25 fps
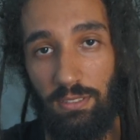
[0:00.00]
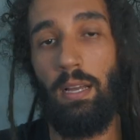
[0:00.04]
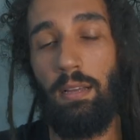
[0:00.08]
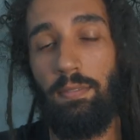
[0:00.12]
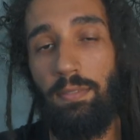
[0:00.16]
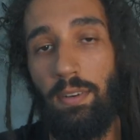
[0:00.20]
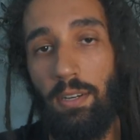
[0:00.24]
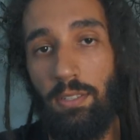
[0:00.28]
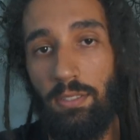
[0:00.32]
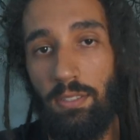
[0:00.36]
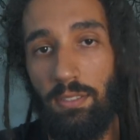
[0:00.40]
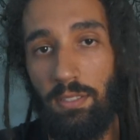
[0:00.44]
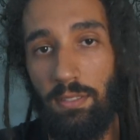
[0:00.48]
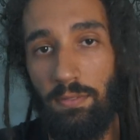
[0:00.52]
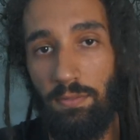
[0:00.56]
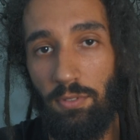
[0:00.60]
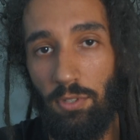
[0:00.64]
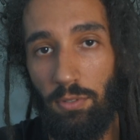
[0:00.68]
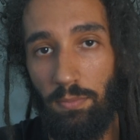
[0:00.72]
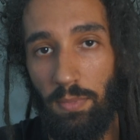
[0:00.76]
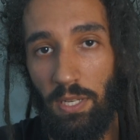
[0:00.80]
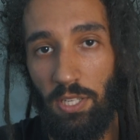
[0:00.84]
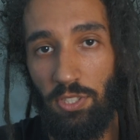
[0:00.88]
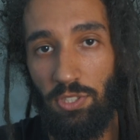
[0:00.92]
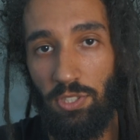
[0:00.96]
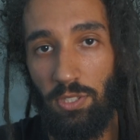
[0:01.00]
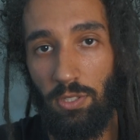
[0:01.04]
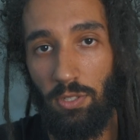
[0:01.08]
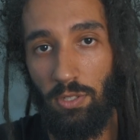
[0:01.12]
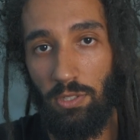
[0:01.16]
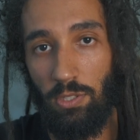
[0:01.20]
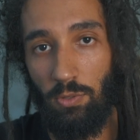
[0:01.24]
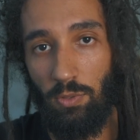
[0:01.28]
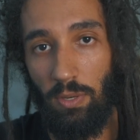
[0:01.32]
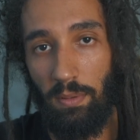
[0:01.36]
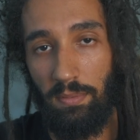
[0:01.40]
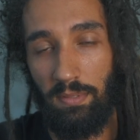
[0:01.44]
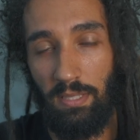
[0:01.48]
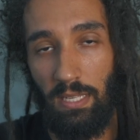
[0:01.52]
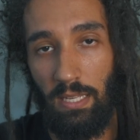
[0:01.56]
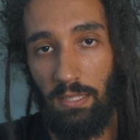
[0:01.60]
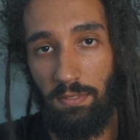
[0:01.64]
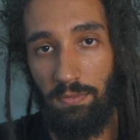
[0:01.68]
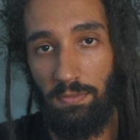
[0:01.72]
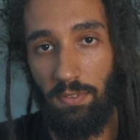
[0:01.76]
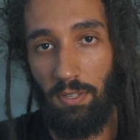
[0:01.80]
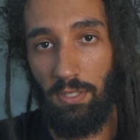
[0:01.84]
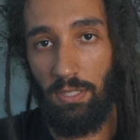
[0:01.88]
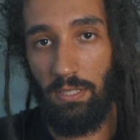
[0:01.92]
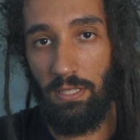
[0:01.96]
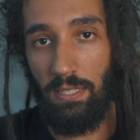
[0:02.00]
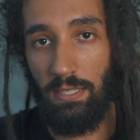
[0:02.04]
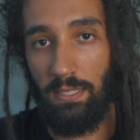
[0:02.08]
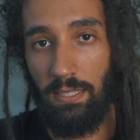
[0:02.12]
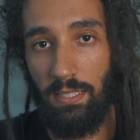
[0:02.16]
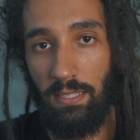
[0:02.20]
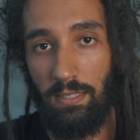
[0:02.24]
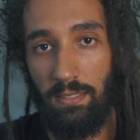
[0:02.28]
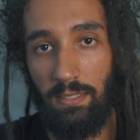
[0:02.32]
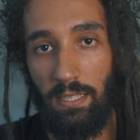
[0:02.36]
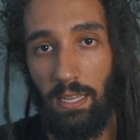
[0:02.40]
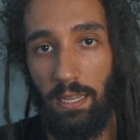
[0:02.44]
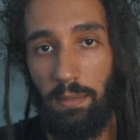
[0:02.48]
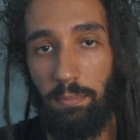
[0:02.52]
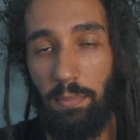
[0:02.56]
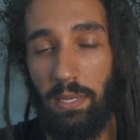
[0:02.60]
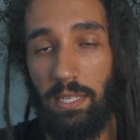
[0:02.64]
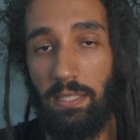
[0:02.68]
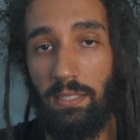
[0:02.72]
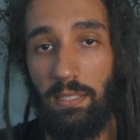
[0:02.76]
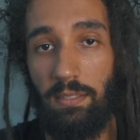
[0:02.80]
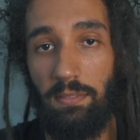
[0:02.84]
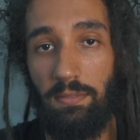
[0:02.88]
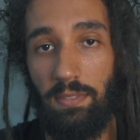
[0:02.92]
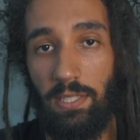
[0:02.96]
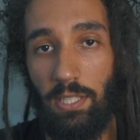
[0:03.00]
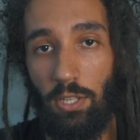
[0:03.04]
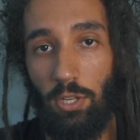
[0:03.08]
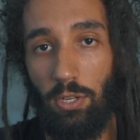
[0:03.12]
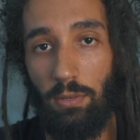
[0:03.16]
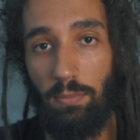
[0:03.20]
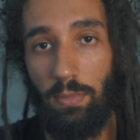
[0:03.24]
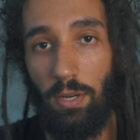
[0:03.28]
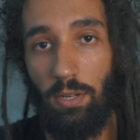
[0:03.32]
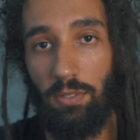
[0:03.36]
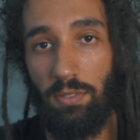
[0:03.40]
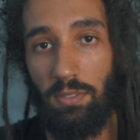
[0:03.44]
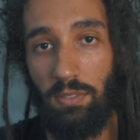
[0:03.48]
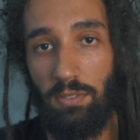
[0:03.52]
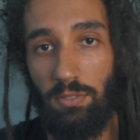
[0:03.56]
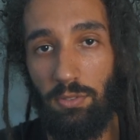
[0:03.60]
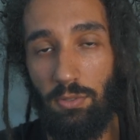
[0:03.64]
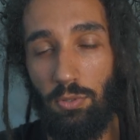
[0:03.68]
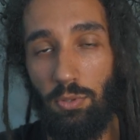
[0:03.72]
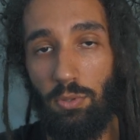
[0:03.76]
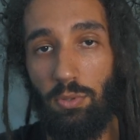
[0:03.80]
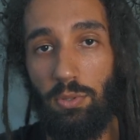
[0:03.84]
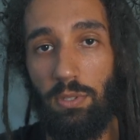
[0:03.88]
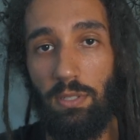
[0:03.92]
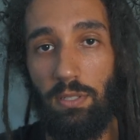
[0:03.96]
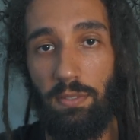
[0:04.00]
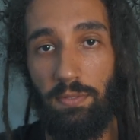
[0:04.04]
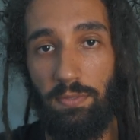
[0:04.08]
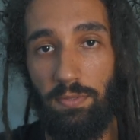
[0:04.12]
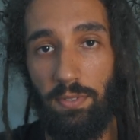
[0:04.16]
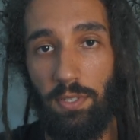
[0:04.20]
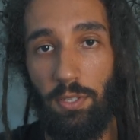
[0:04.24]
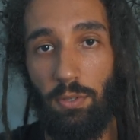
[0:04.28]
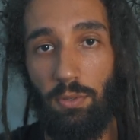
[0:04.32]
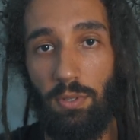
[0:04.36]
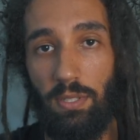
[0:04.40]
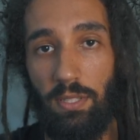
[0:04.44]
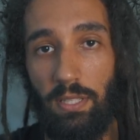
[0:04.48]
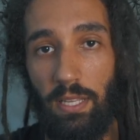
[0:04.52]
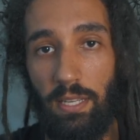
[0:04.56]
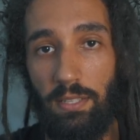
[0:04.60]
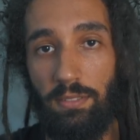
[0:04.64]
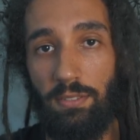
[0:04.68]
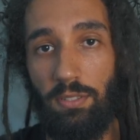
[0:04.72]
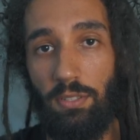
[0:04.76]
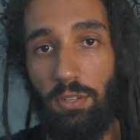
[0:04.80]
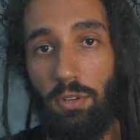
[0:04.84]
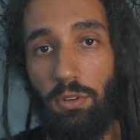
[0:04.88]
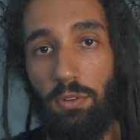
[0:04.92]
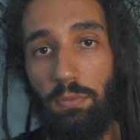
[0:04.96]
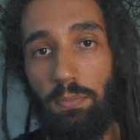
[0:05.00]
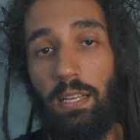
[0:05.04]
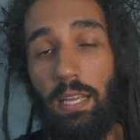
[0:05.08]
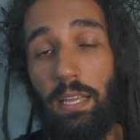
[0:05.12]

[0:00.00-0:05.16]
I found this information on the website Phonalytics. I made a video about this tool a few days ago.